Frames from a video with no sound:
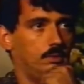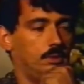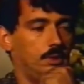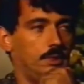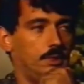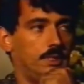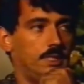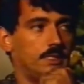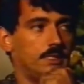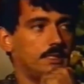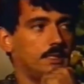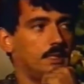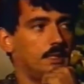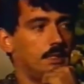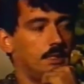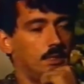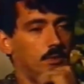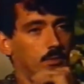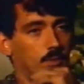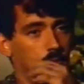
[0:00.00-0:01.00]
And they said
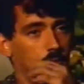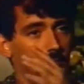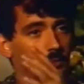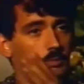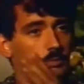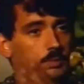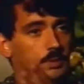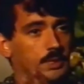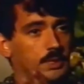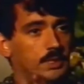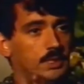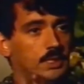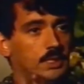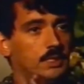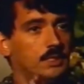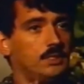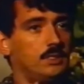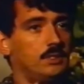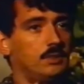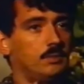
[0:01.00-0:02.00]
it would be
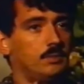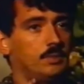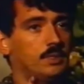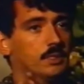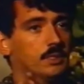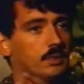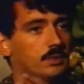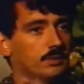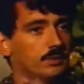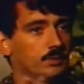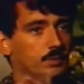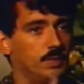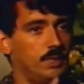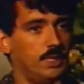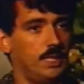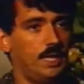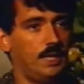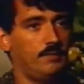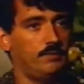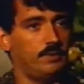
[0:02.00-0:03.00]
easier because we
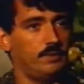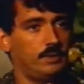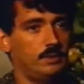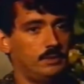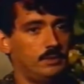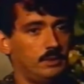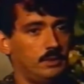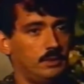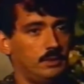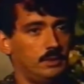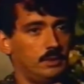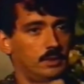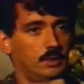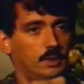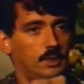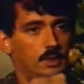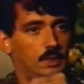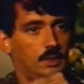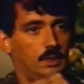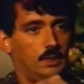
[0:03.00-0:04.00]
have
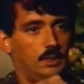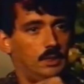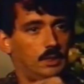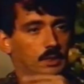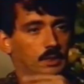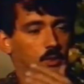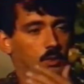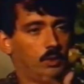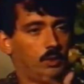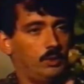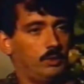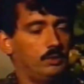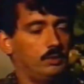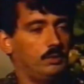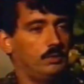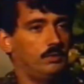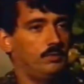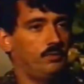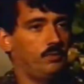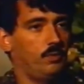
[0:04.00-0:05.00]
an order
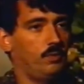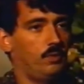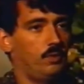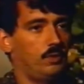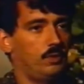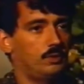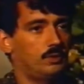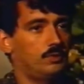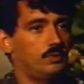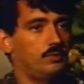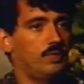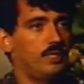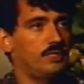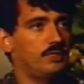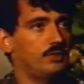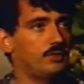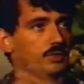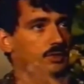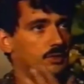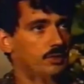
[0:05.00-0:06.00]
to
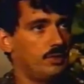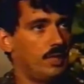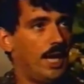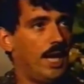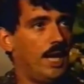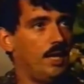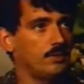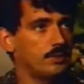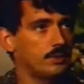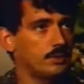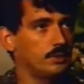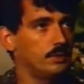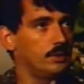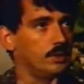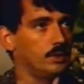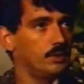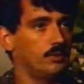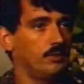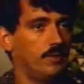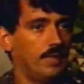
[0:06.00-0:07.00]
register your house, to
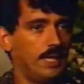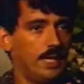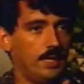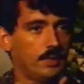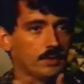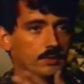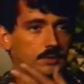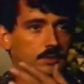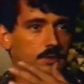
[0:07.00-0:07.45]
look through your house.